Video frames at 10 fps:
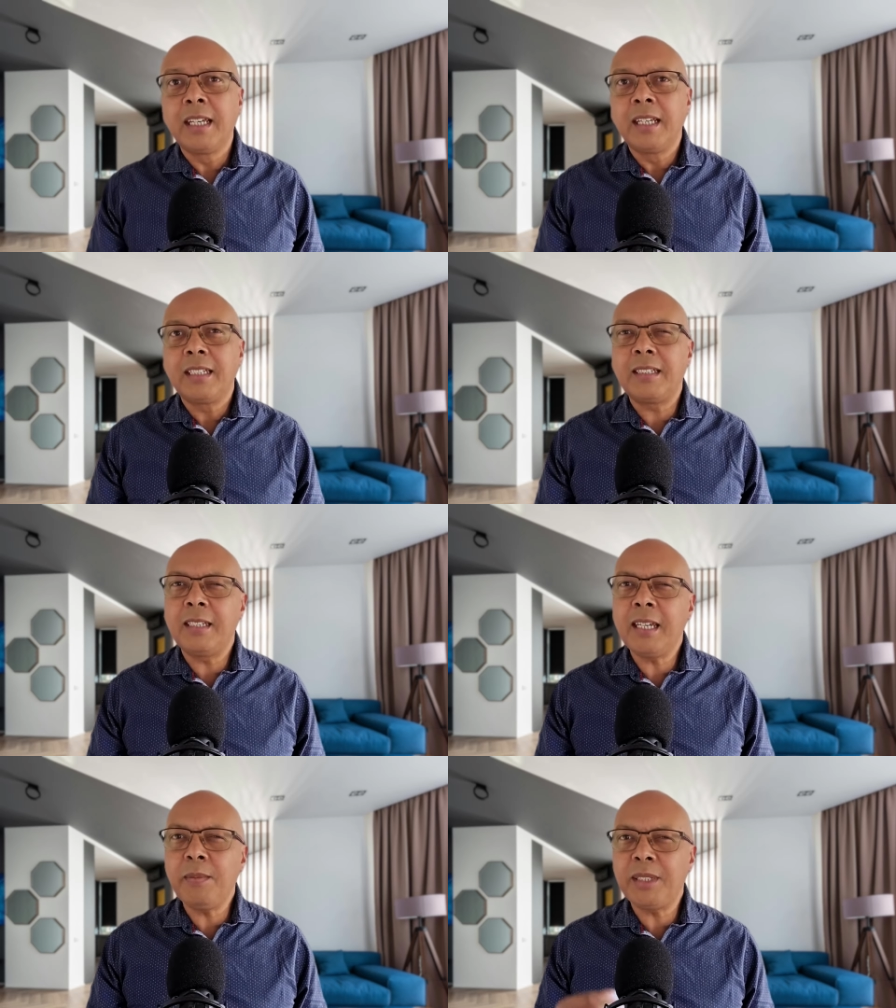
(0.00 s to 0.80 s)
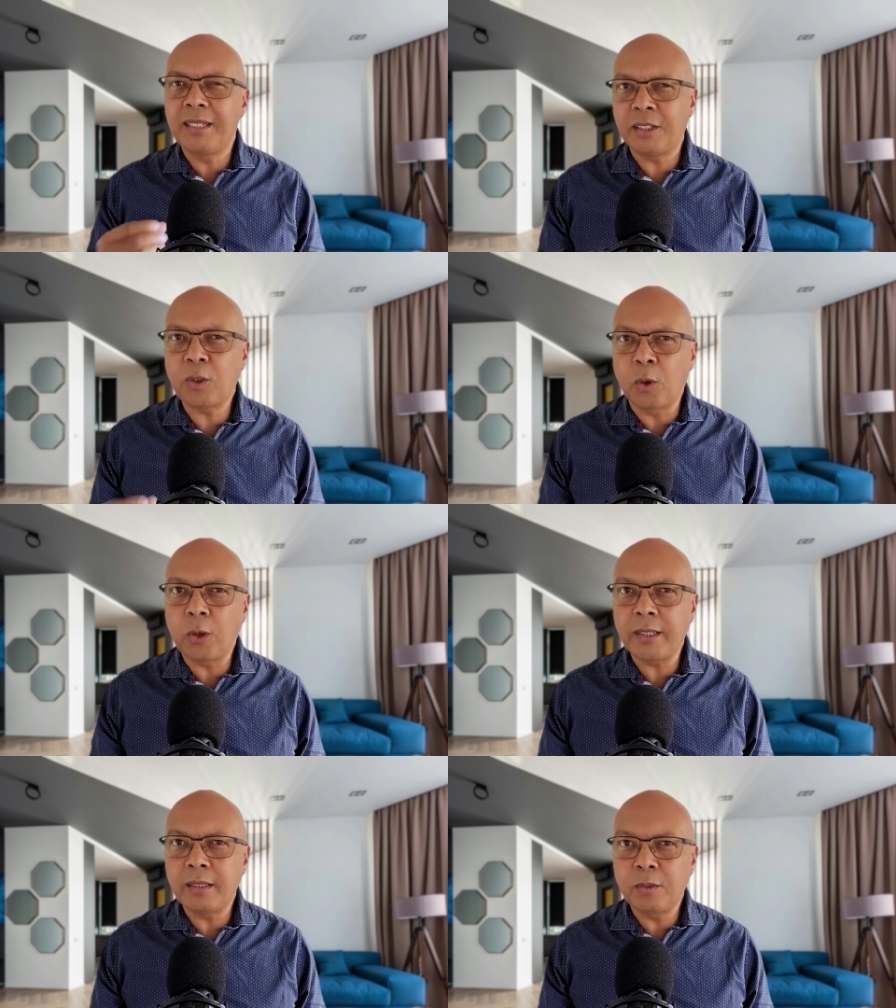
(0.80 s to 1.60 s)
seems
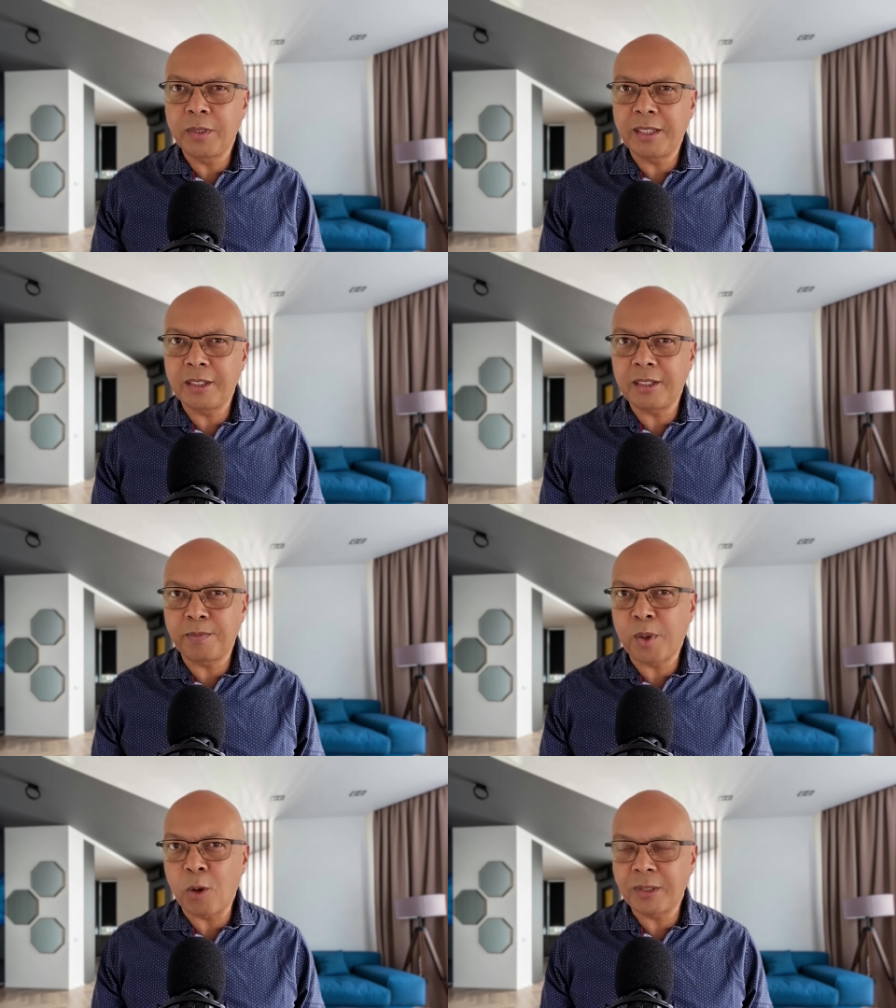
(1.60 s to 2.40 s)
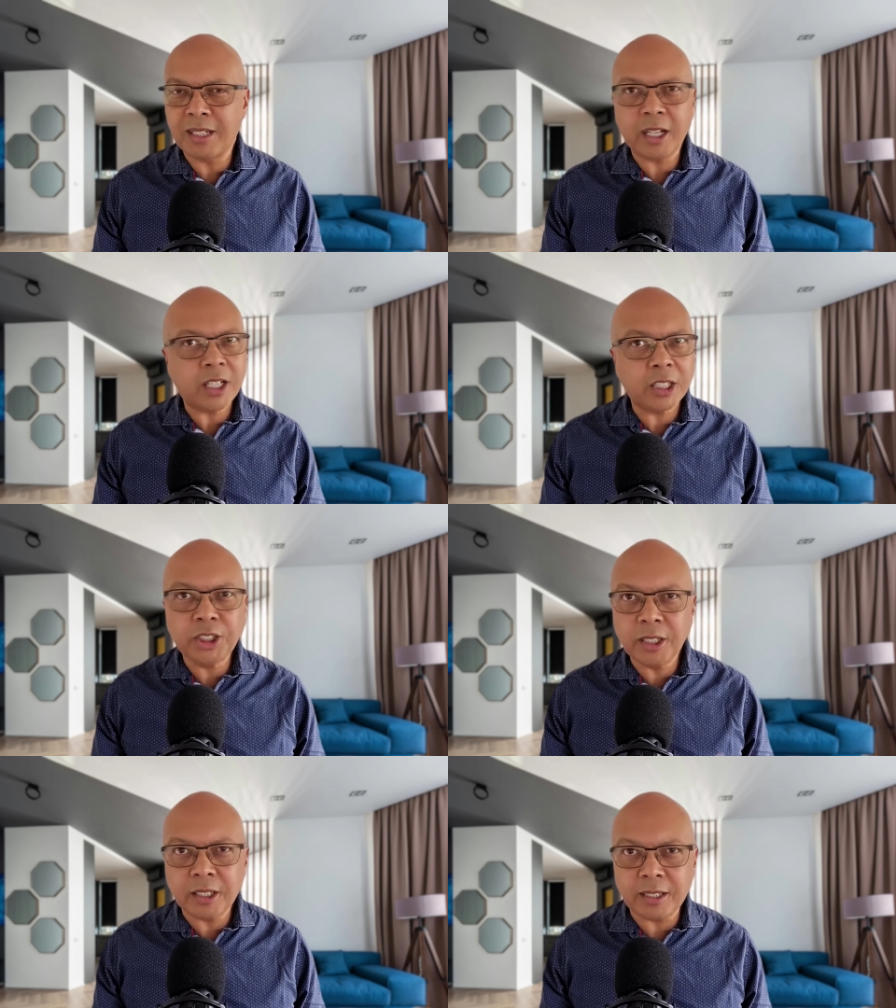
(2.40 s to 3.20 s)
discordant with the supposed
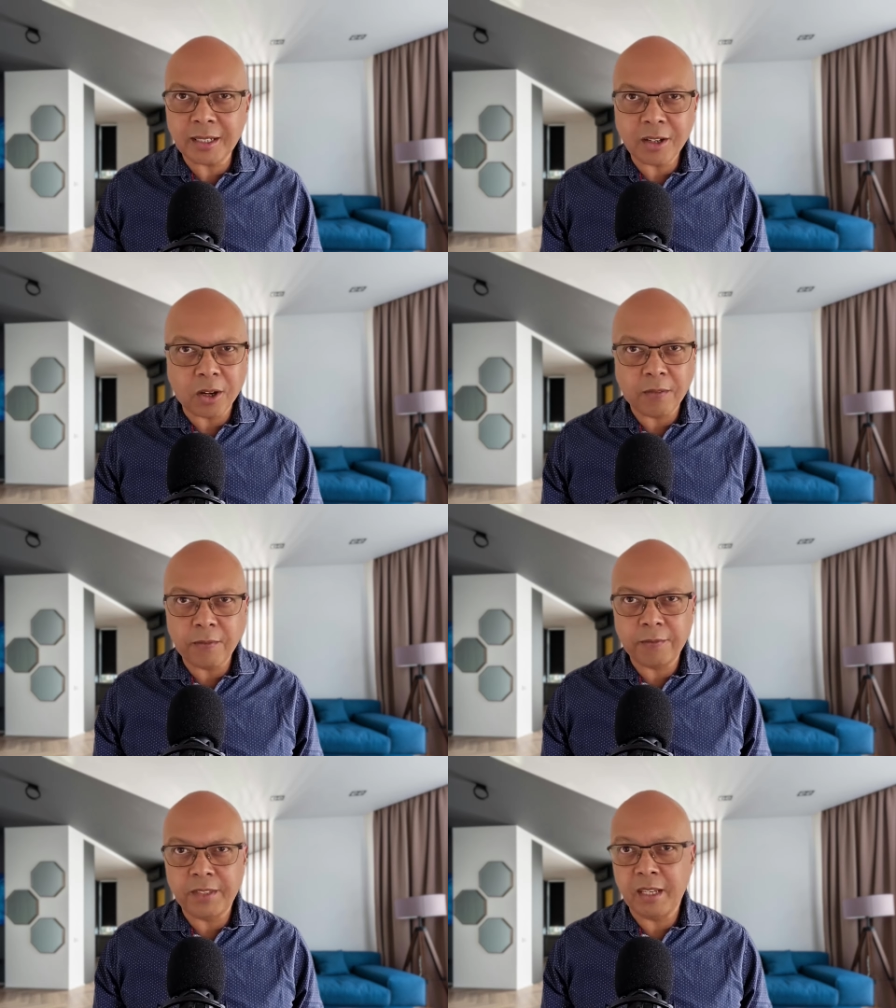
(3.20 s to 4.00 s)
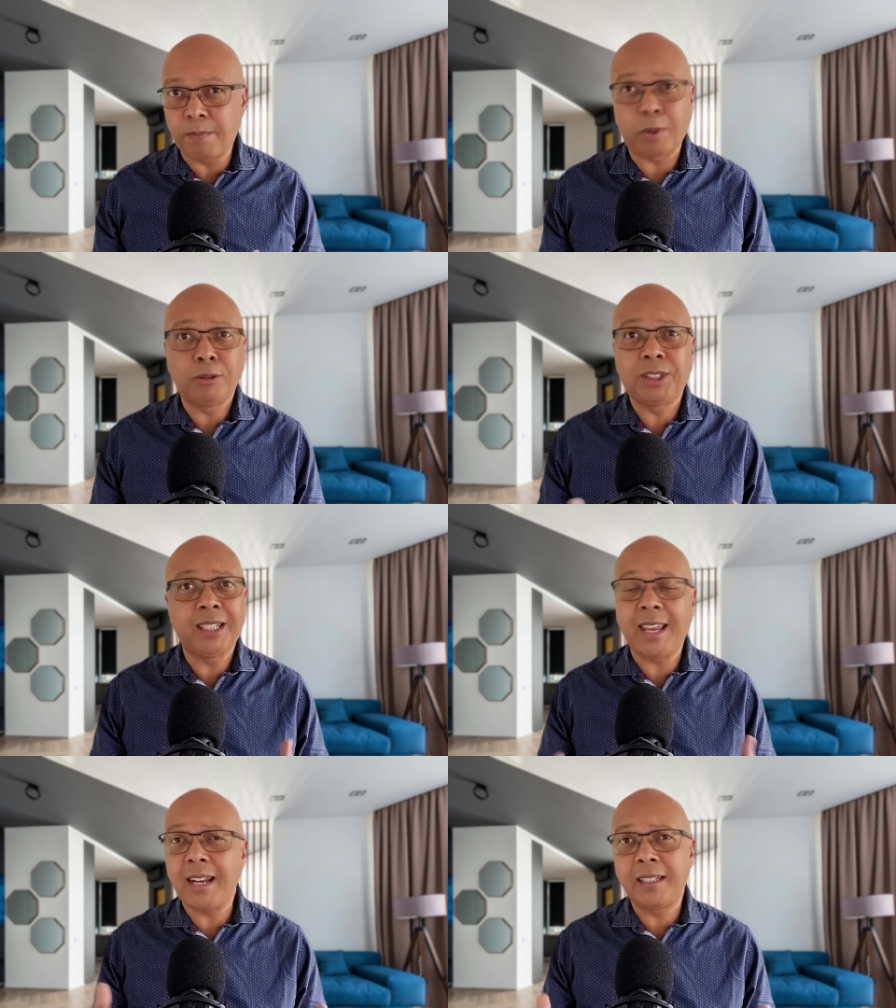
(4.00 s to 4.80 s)
urgency of the
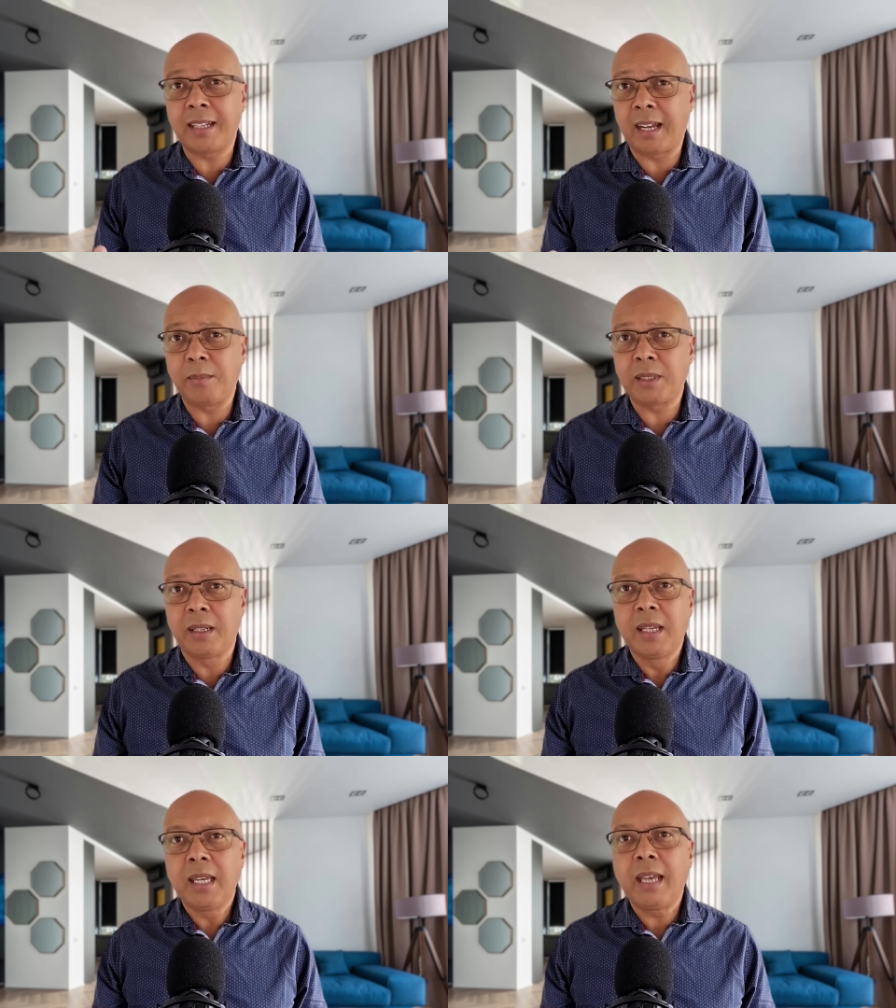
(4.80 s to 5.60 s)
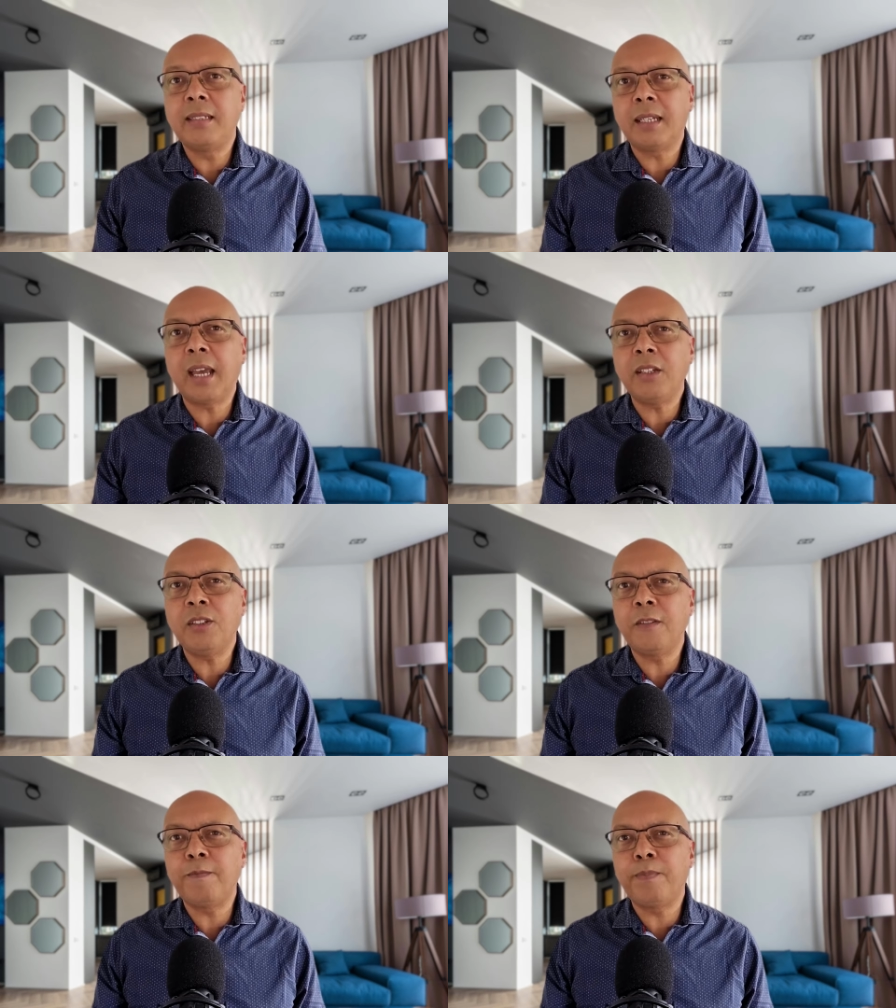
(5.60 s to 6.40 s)
approaching end times. It's a
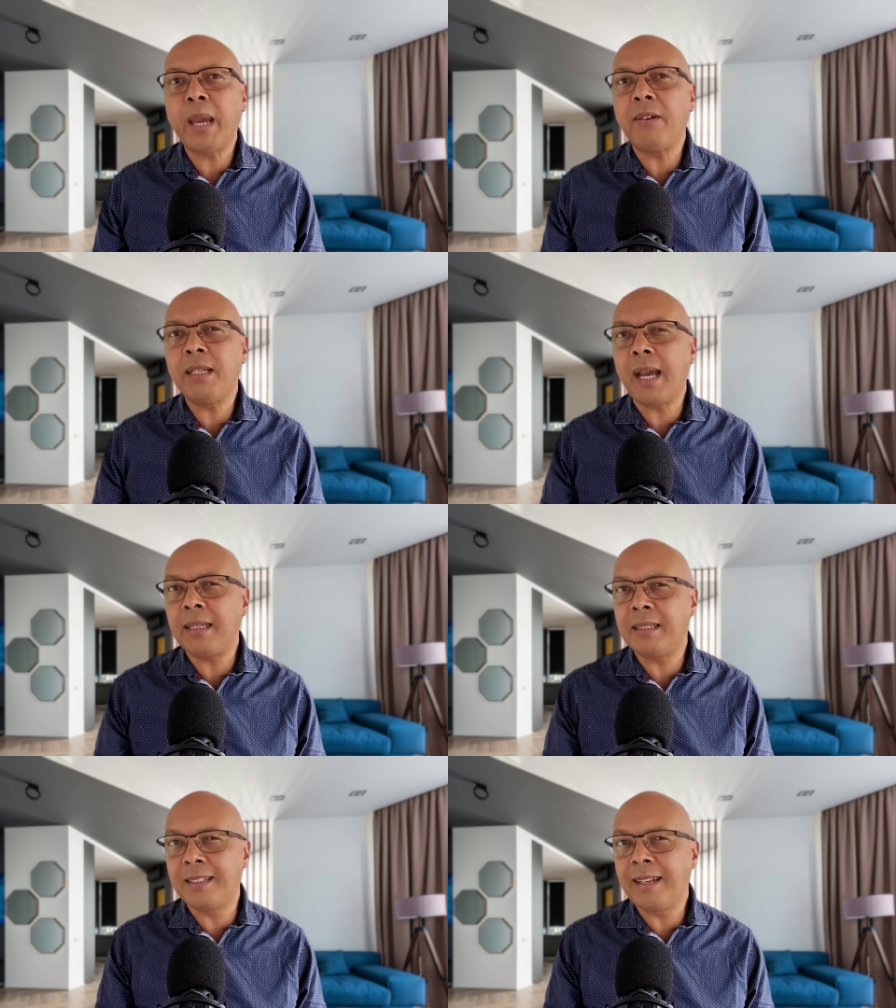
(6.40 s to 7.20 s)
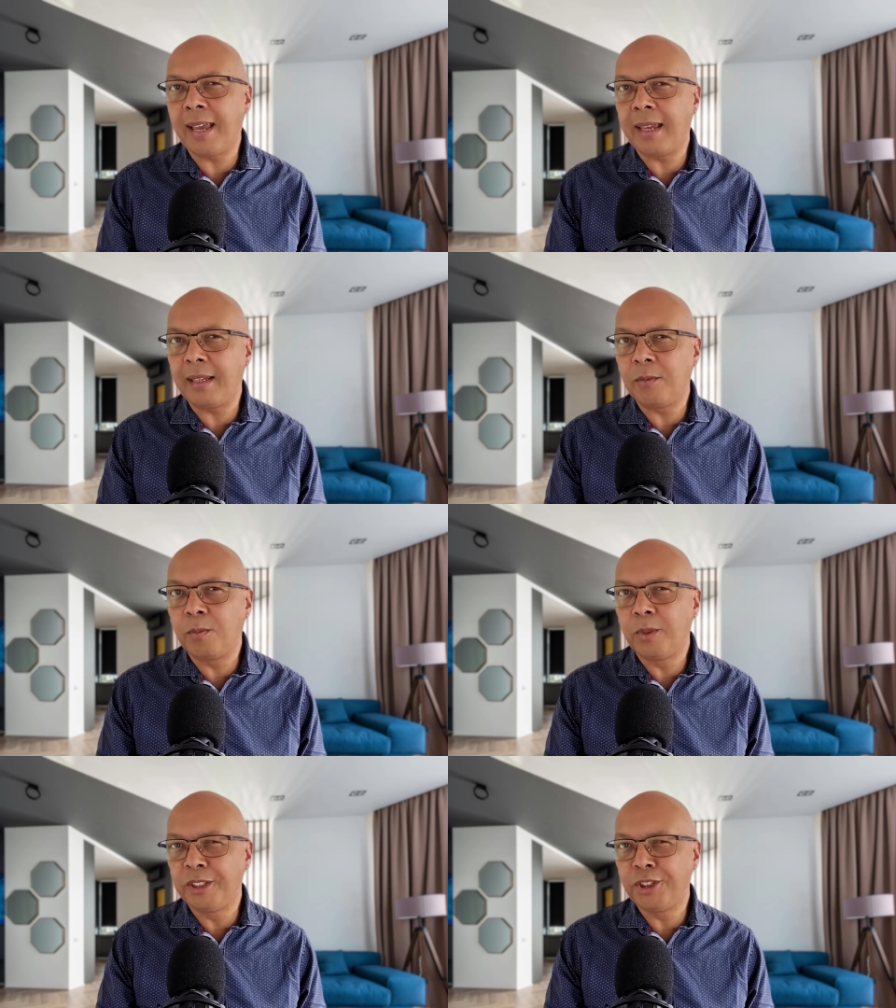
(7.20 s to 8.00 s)
case of paradise delay,
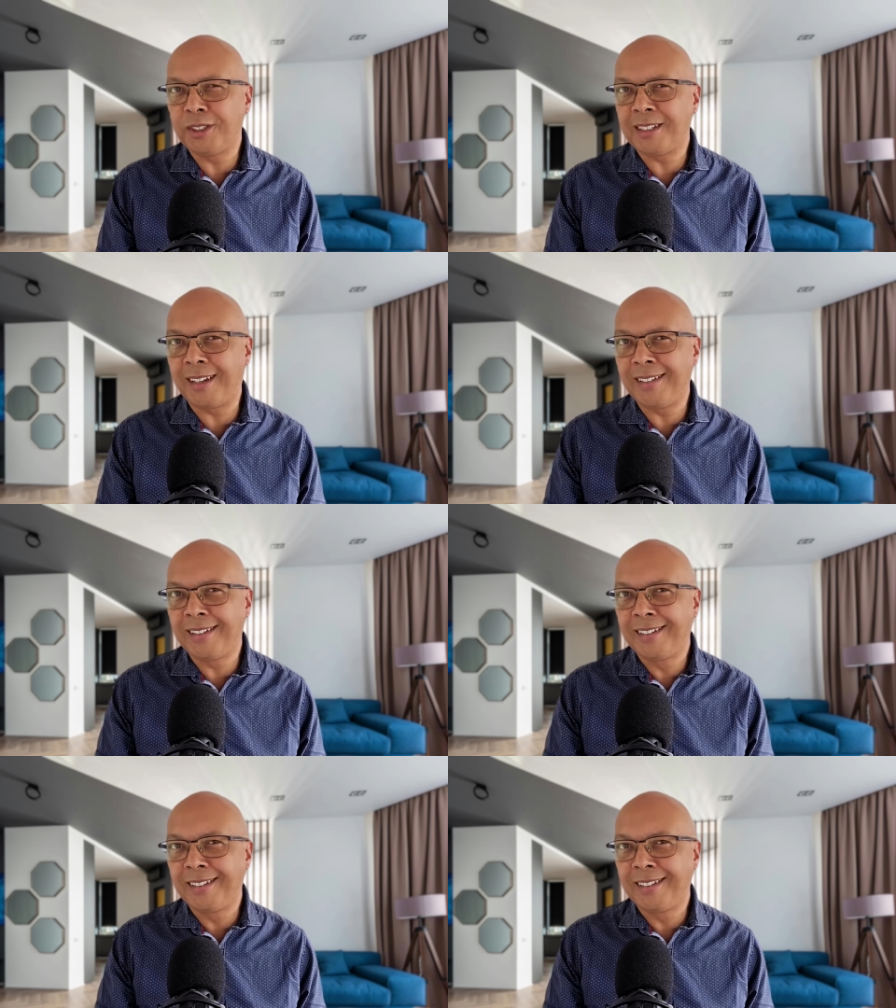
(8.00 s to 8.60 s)
wouldn't you say?